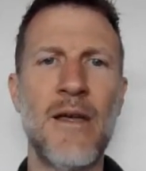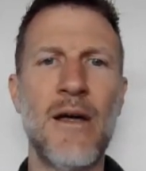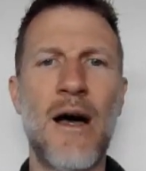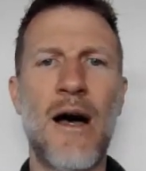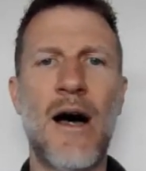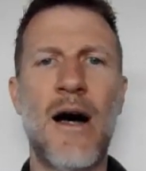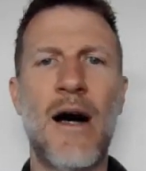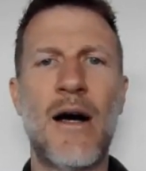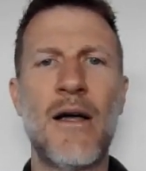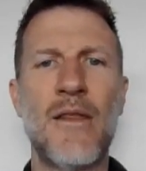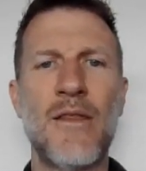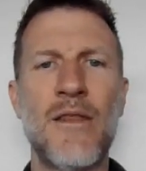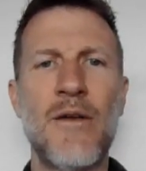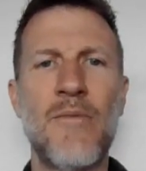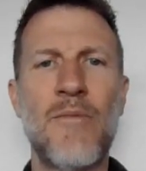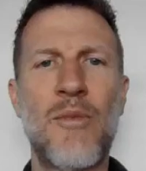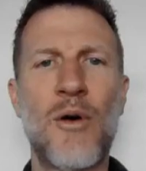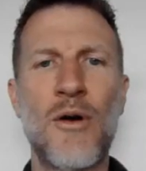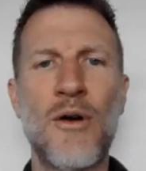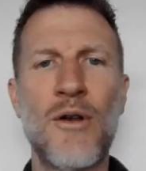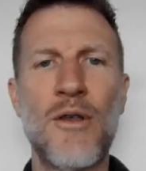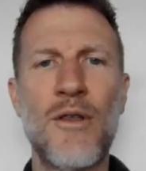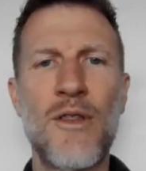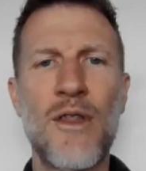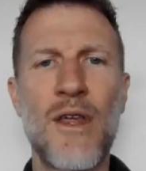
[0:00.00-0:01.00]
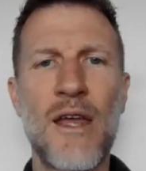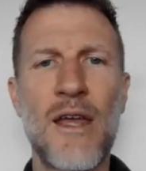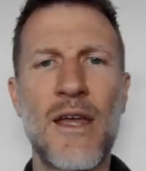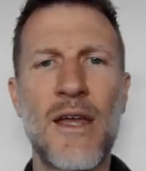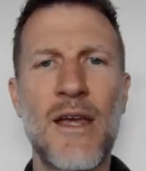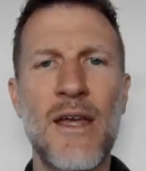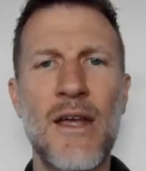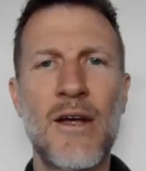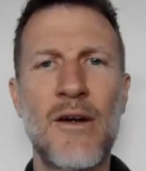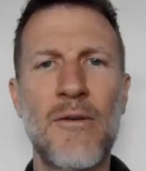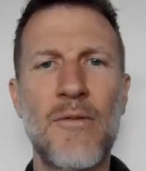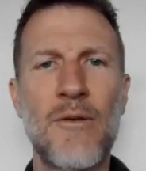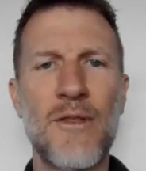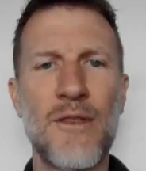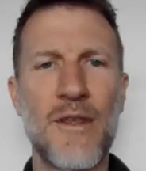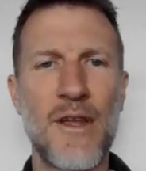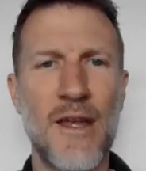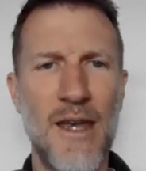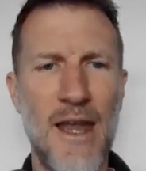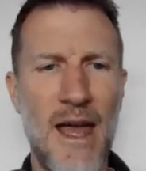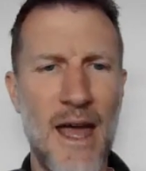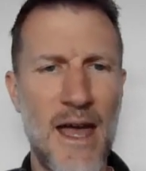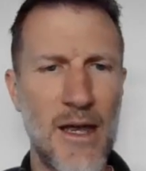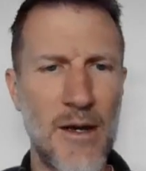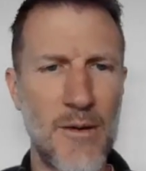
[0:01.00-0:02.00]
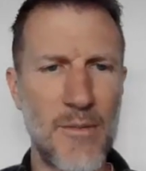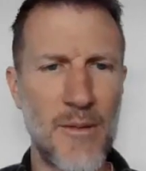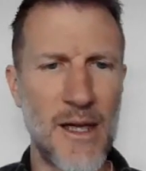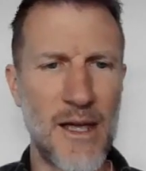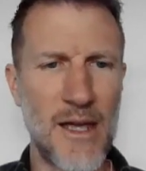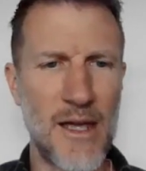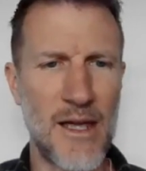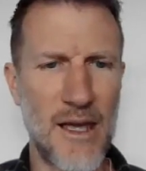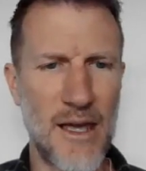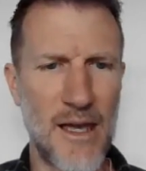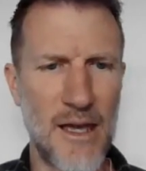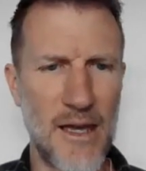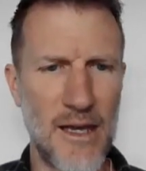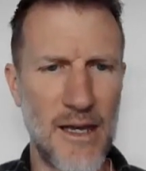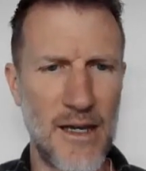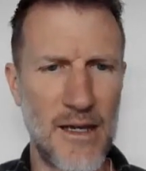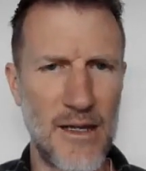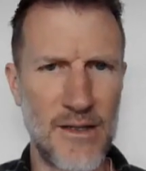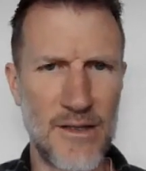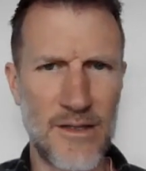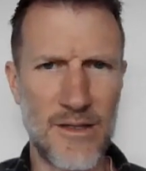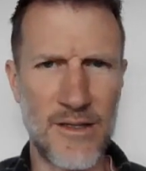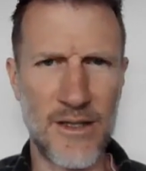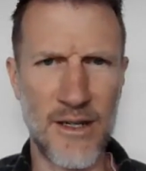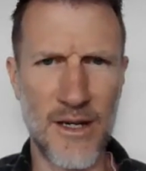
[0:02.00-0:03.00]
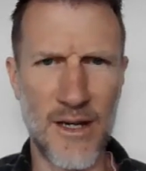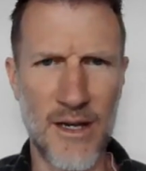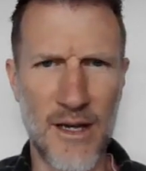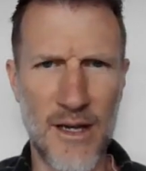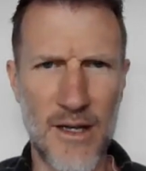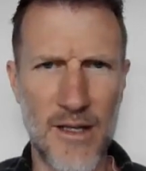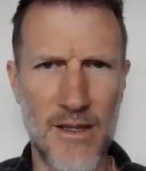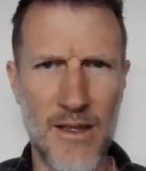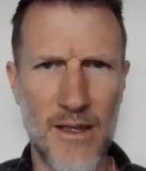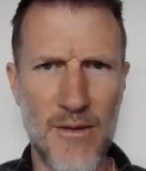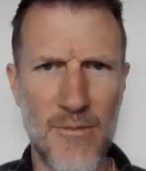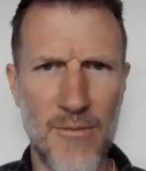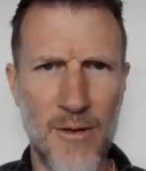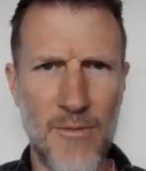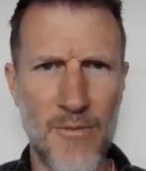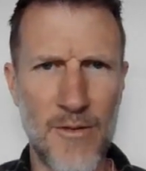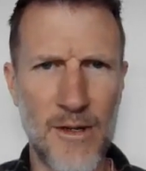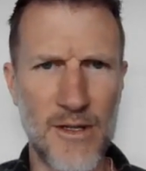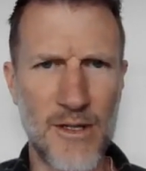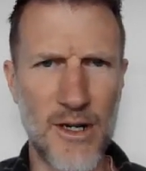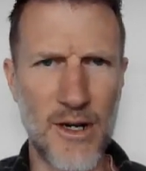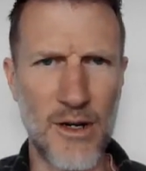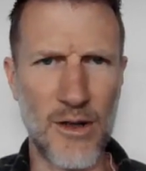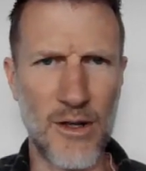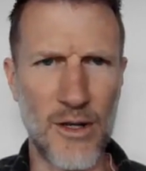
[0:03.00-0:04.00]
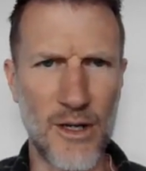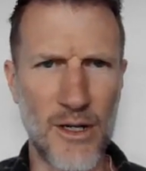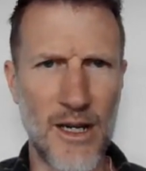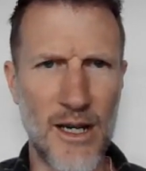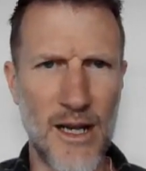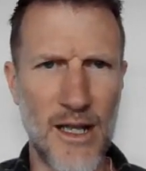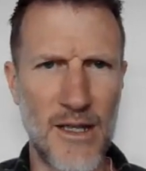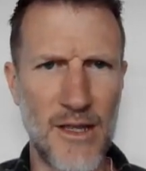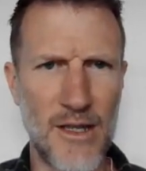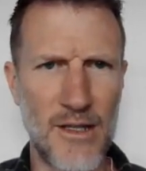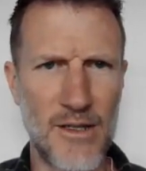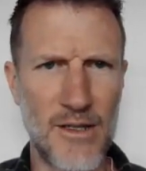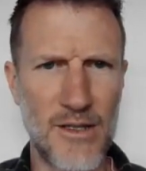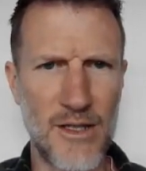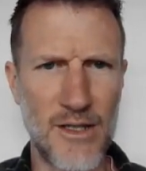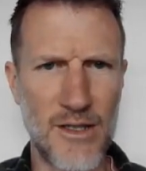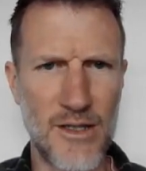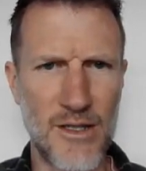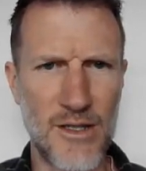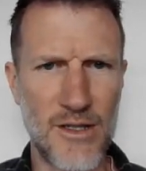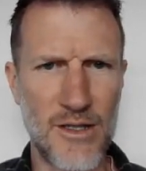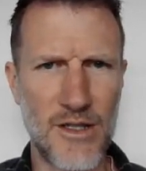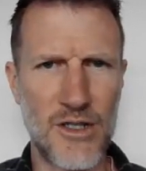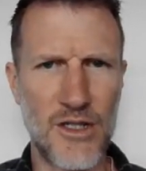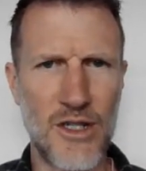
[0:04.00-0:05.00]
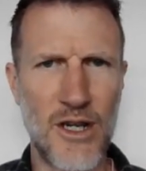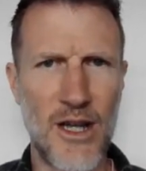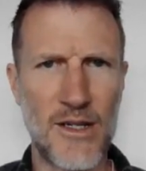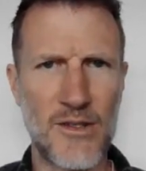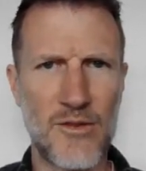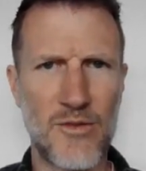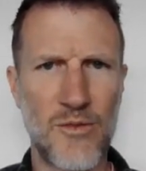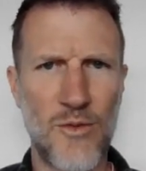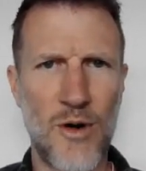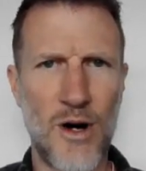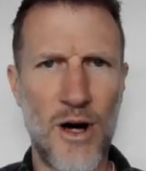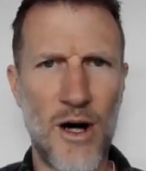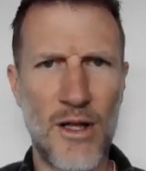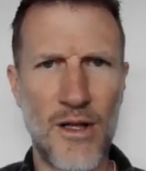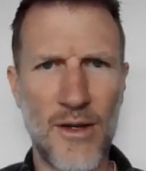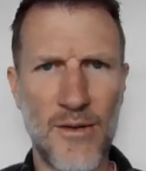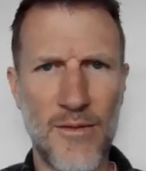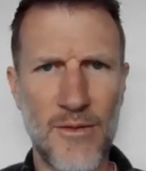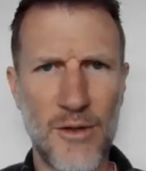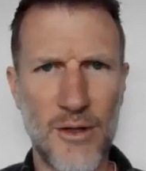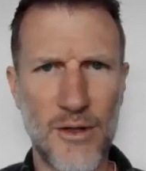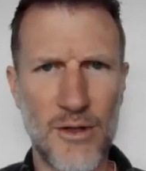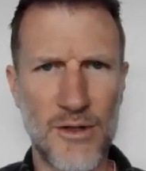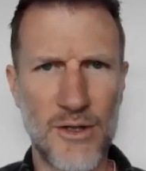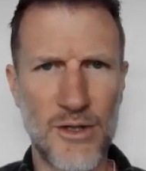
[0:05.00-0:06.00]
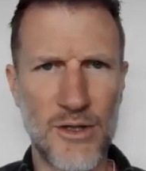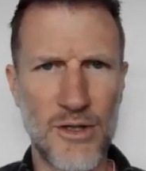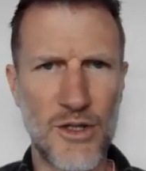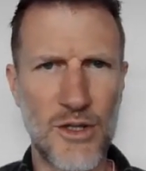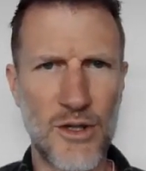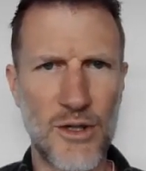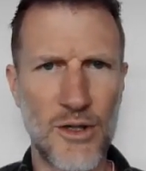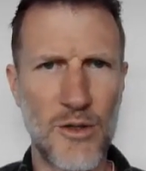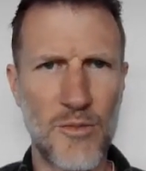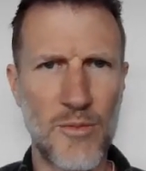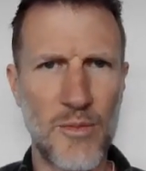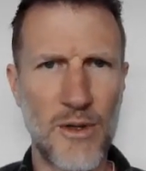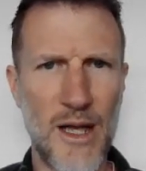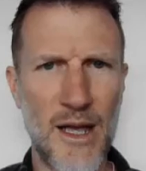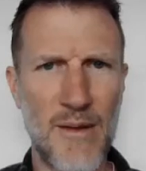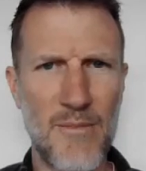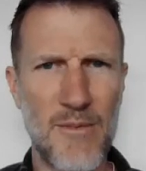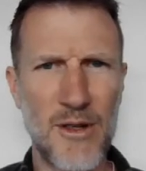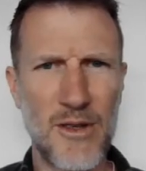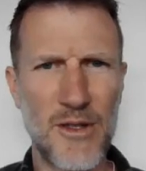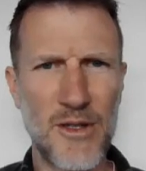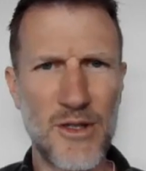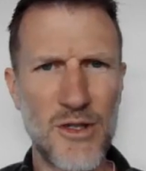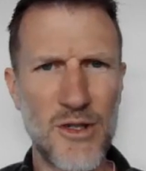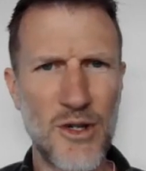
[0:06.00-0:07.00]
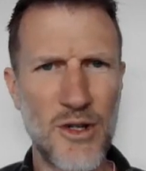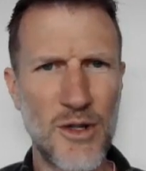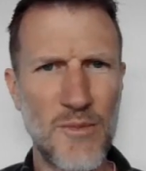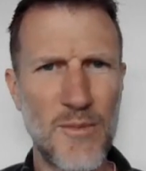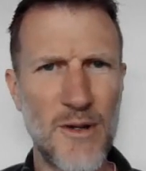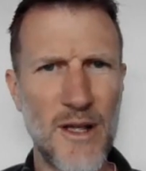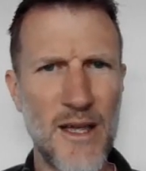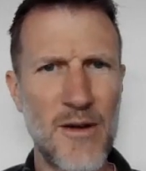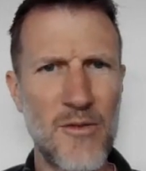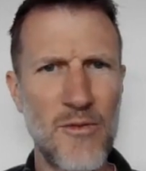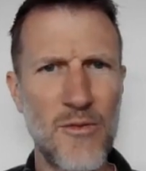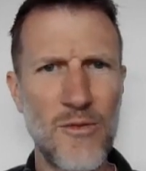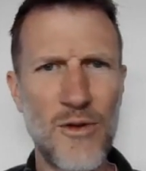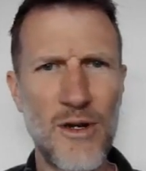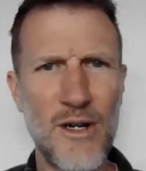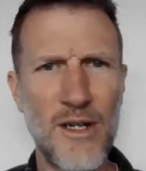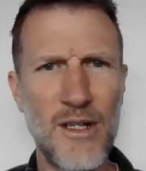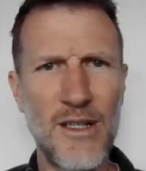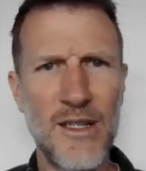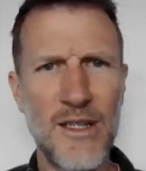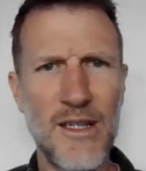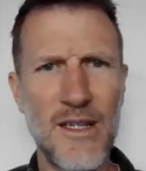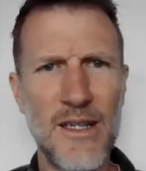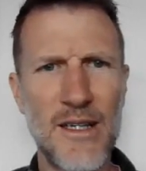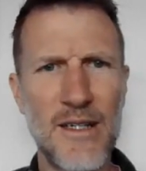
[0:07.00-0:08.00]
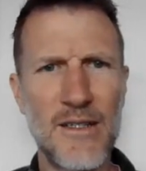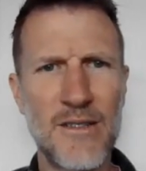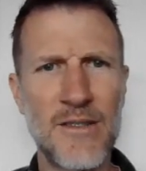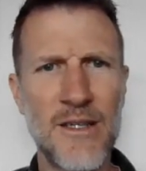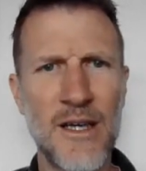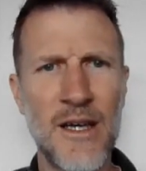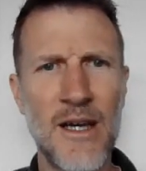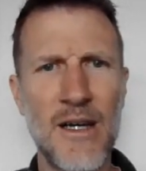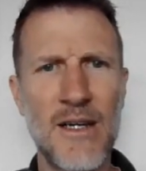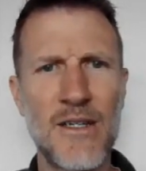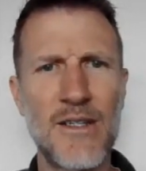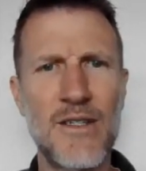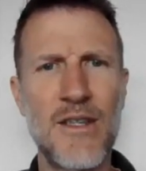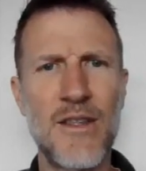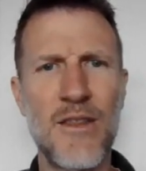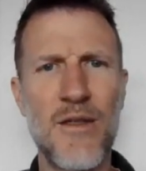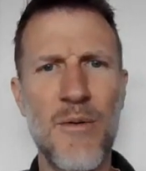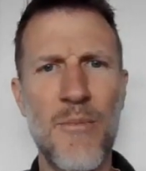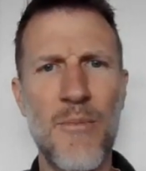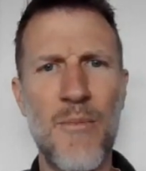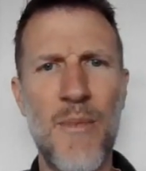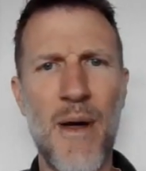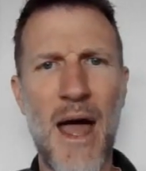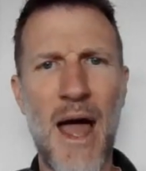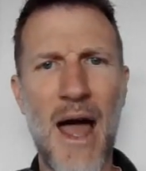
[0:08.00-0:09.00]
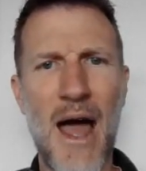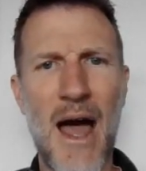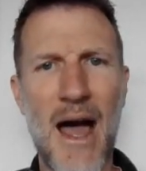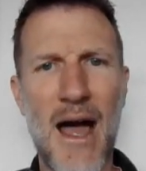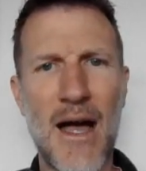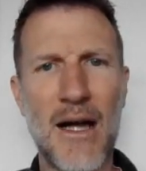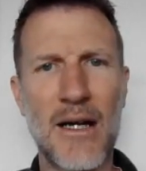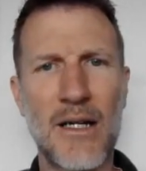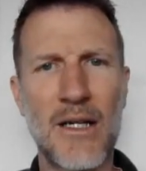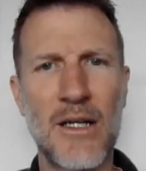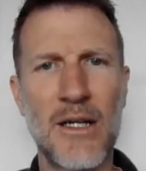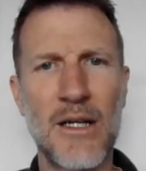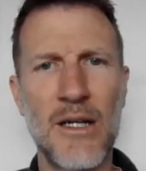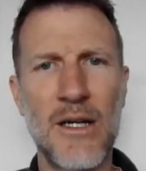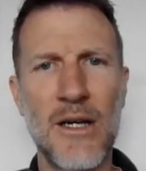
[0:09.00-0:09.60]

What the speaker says: The important thing here with the anatomy is when we start looking at this, this is the chest wall and of course the shoulder blade, but the shoulder blade really is to the back.